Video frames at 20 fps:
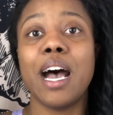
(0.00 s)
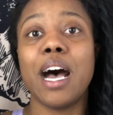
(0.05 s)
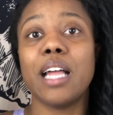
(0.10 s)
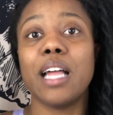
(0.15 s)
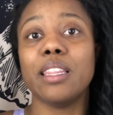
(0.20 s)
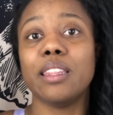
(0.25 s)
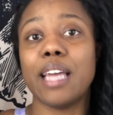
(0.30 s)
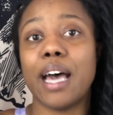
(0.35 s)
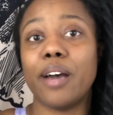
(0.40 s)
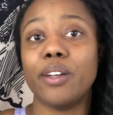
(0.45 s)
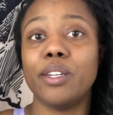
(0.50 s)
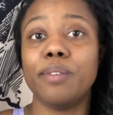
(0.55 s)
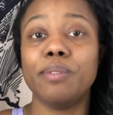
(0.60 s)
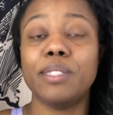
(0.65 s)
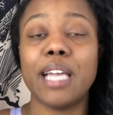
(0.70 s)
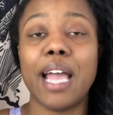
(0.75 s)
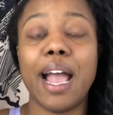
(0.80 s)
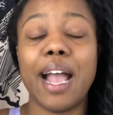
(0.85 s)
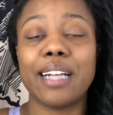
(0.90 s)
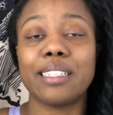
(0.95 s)
allow them
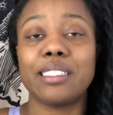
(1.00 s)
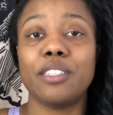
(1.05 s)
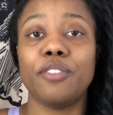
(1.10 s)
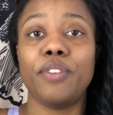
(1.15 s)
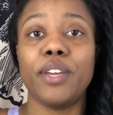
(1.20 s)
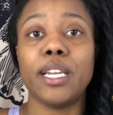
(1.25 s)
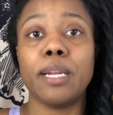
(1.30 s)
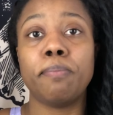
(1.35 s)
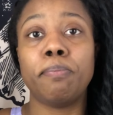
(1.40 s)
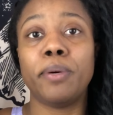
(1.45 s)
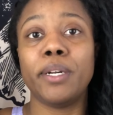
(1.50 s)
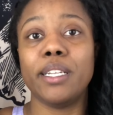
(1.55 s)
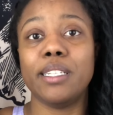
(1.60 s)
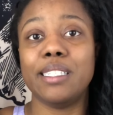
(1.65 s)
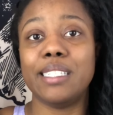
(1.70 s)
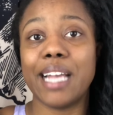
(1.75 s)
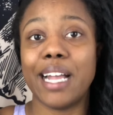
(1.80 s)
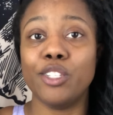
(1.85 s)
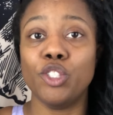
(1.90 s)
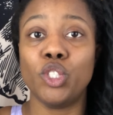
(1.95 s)
to activate and put
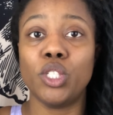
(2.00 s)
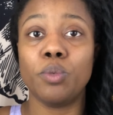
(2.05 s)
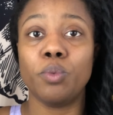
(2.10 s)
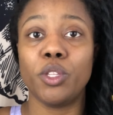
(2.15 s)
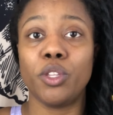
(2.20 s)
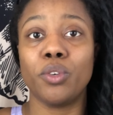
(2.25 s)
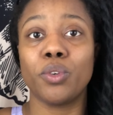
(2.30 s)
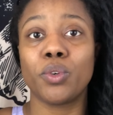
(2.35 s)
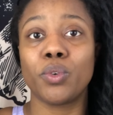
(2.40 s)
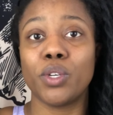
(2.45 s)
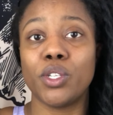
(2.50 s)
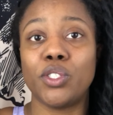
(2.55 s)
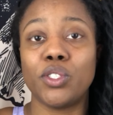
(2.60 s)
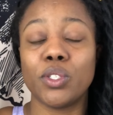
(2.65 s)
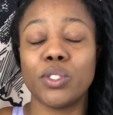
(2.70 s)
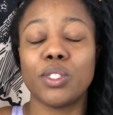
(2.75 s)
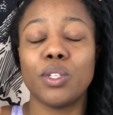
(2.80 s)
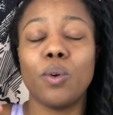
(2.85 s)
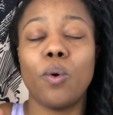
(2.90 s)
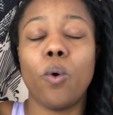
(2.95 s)
intention with your
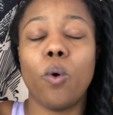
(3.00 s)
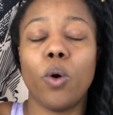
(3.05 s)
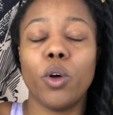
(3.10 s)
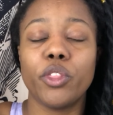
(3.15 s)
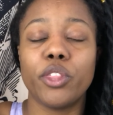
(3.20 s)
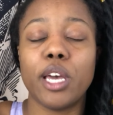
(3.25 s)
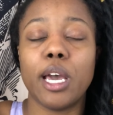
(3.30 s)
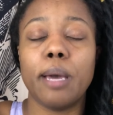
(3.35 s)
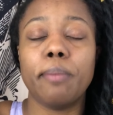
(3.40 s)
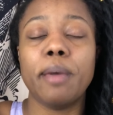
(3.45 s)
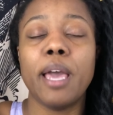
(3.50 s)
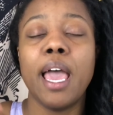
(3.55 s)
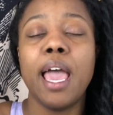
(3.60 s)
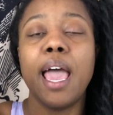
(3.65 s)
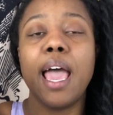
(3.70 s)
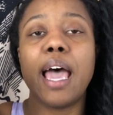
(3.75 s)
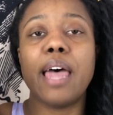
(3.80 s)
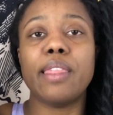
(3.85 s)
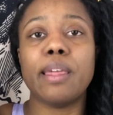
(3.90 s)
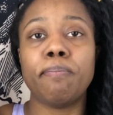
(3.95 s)
crystals and hold them
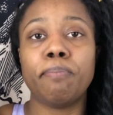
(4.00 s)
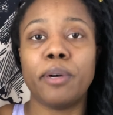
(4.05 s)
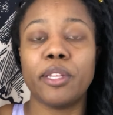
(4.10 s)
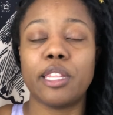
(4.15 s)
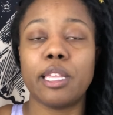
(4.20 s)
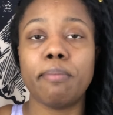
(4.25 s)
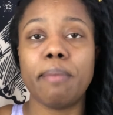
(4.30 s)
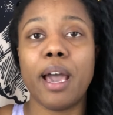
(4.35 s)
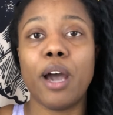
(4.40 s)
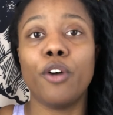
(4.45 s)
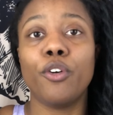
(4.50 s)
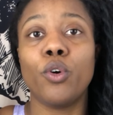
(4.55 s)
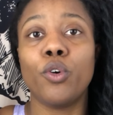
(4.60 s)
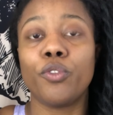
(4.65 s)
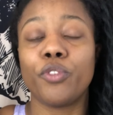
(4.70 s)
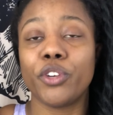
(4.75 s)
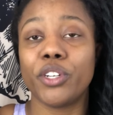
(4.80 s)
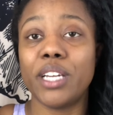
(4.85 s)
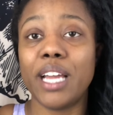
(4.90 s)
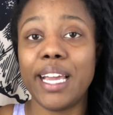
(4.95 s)
and then put them out
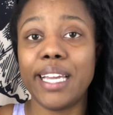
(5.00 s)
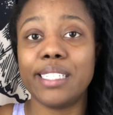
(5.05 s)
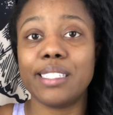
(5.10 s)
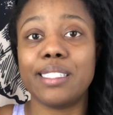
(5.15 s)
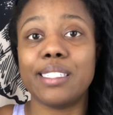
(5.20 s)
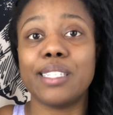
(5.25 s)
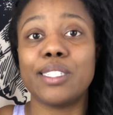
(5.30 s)
overnight.